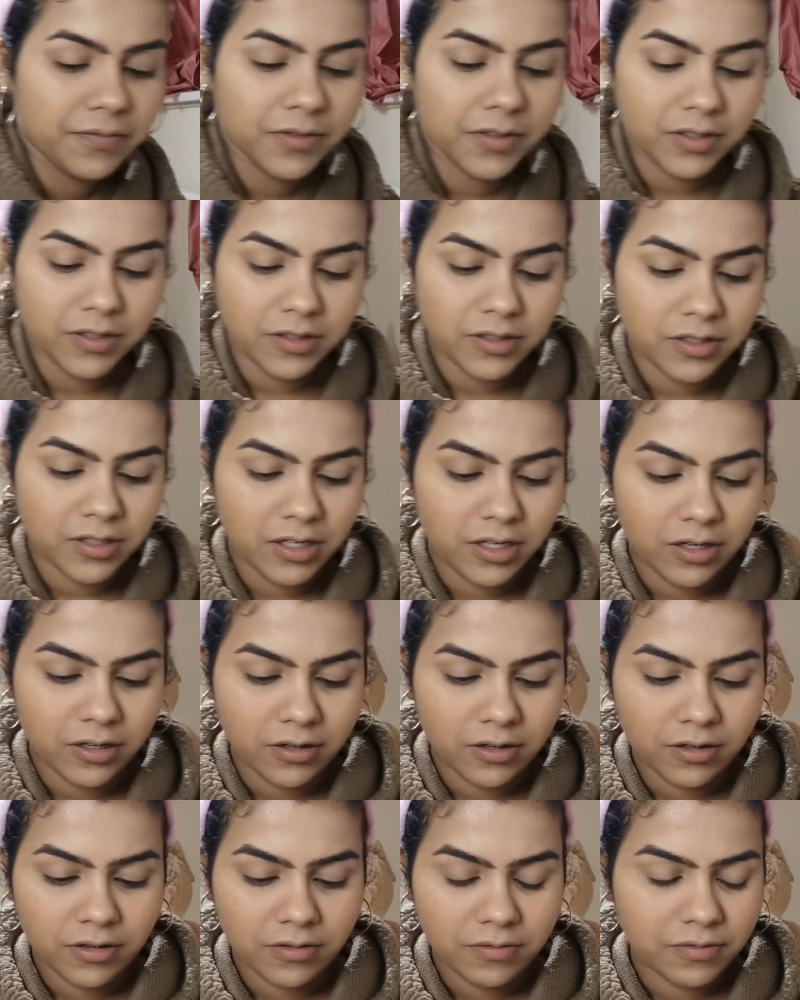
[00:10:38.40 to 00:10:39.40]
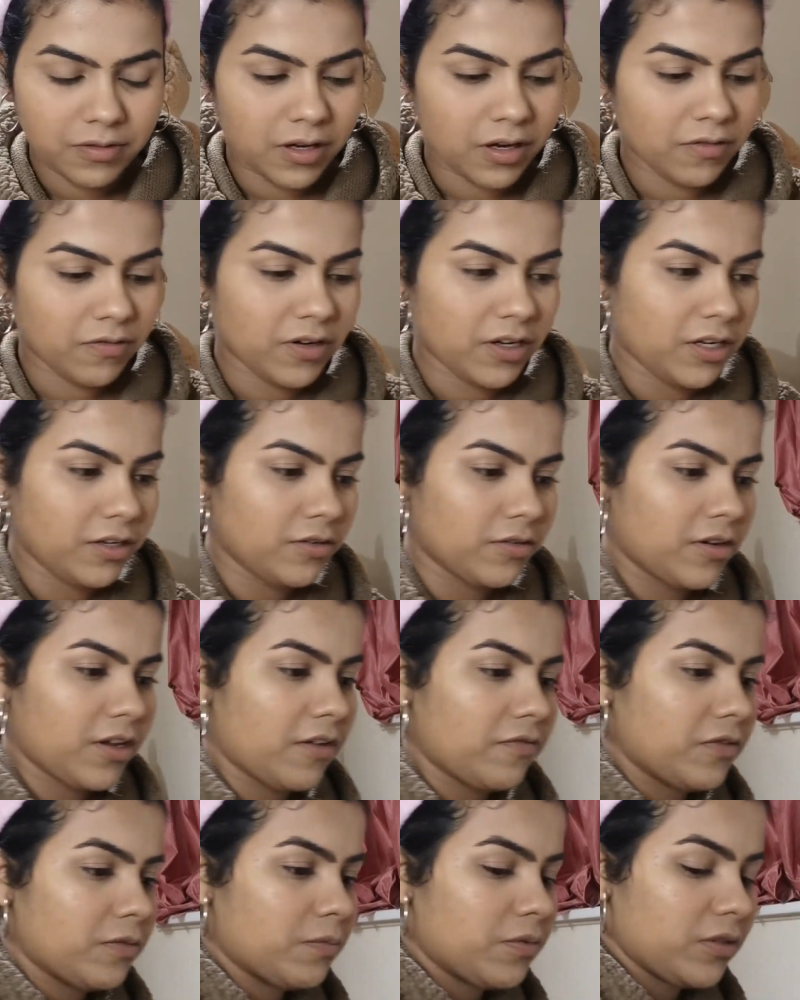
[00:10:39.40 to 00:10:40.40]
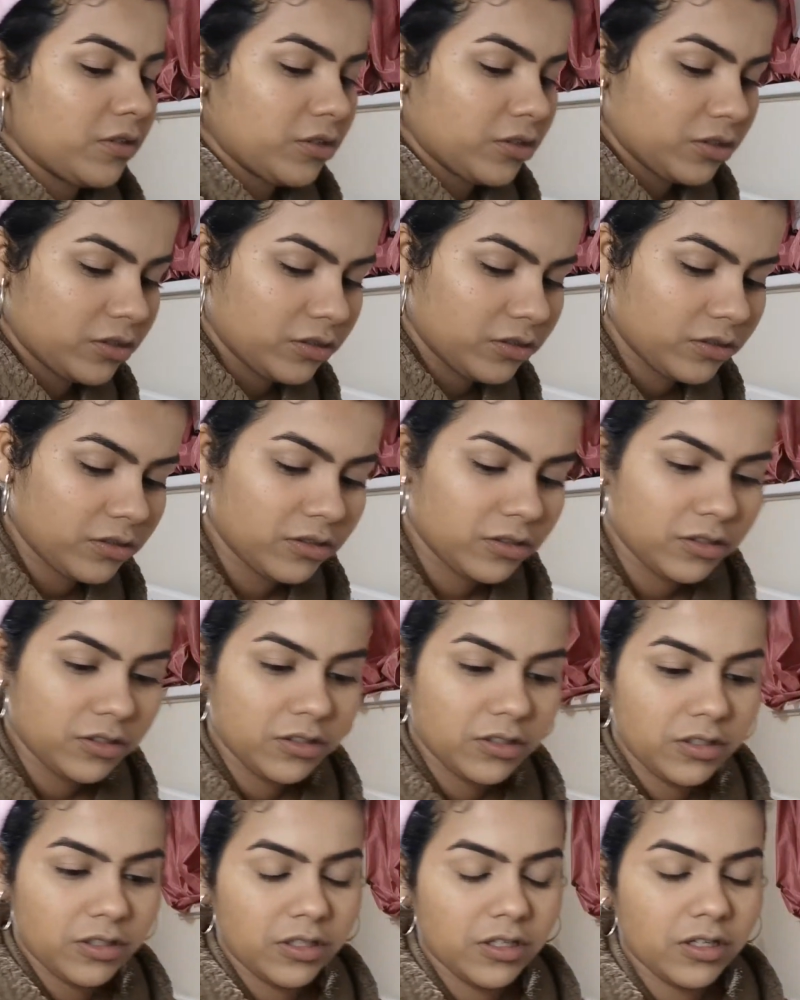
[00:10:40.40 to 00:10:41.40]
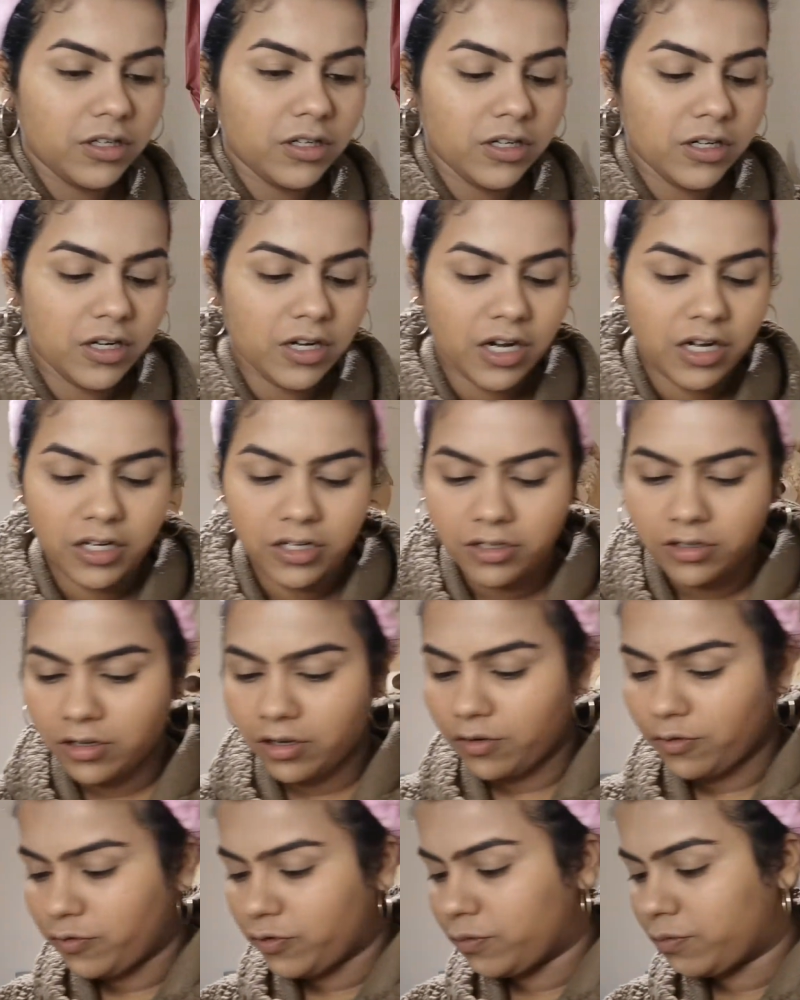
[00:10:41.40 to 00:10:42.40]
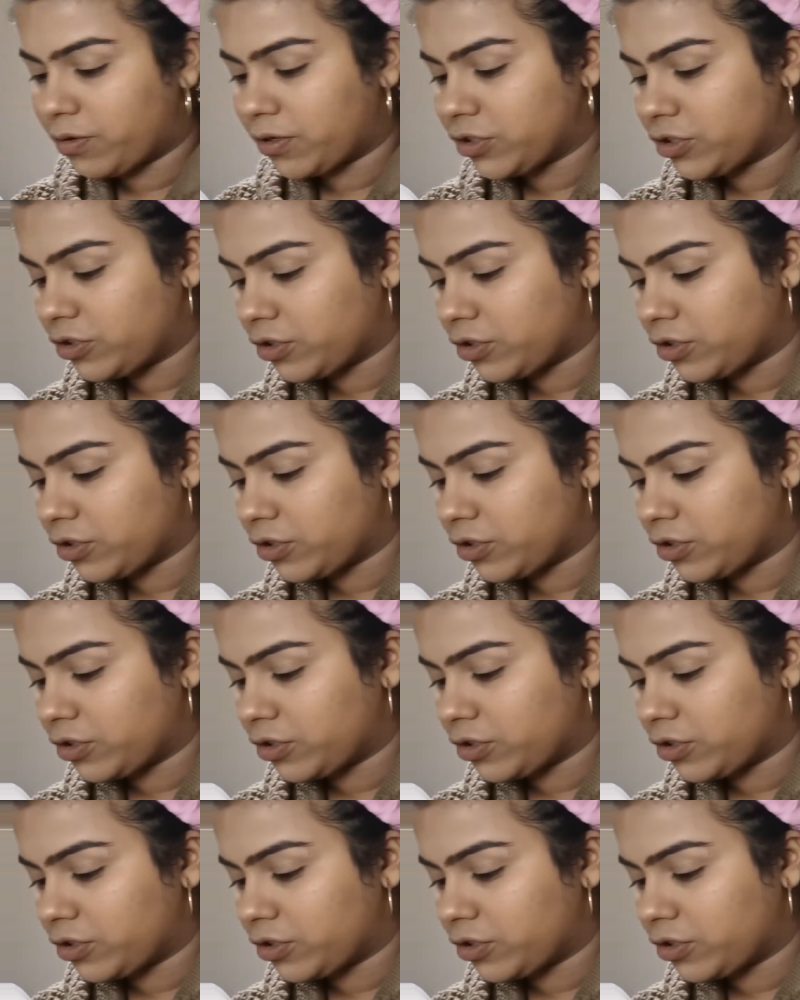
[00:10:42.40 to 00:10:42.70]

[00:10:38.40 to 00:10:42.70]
concealer. I really don't have a brush. I need to go for brush